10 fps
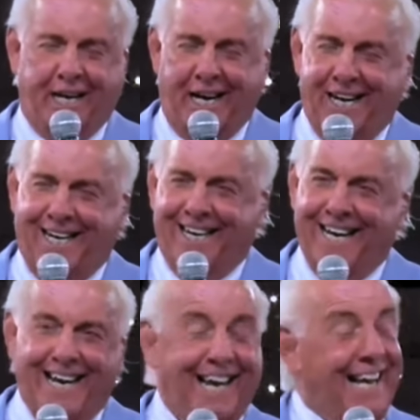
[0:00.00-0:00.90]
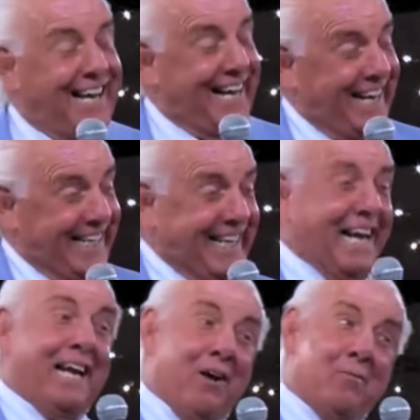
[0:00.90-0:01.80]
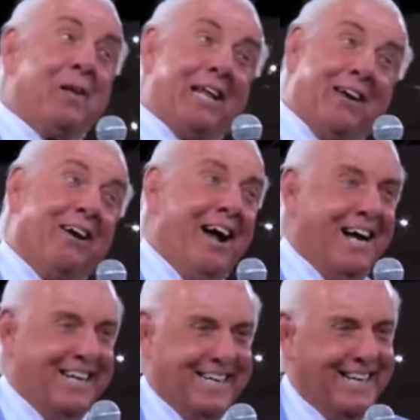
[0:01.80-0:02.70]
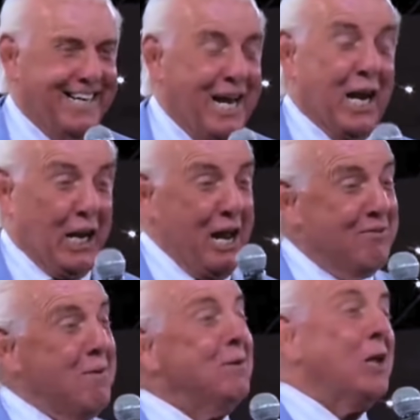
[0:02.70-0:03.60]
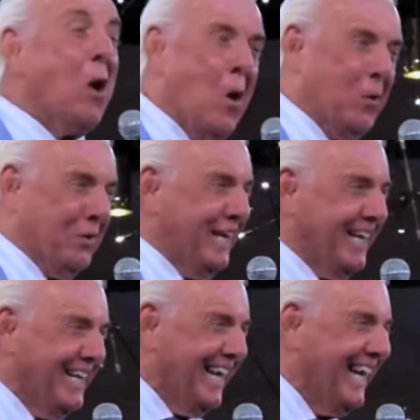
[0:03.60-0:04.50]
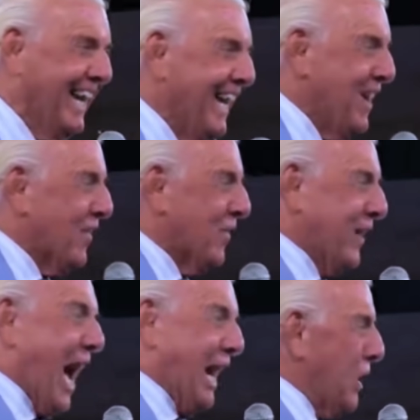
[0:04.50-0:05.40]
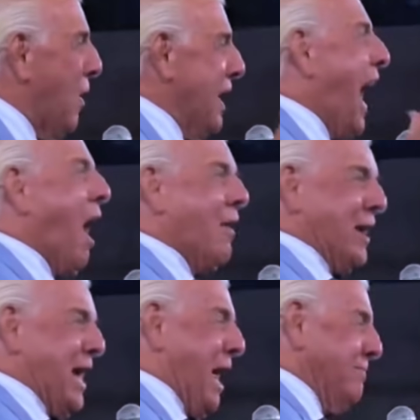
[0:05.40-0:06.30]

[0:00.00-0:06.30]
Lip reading: He said he'd get with me later on. Leave him alone. We got to go an hour tonight,